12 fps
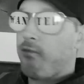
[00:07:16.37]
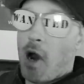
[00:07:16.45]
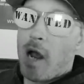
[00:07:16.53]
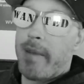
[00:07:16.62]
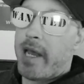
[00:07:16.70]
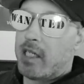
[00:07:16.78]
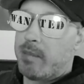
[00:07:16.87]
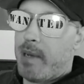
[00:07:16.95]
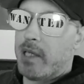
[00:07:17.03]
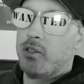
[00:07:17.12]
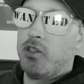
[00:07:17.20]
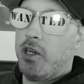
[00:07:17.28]
Fromm had his
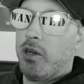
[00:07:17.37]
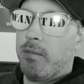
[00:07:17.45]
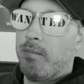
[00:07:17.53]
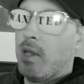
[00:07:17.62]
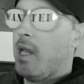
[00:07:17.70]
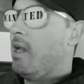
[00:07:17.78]
best year.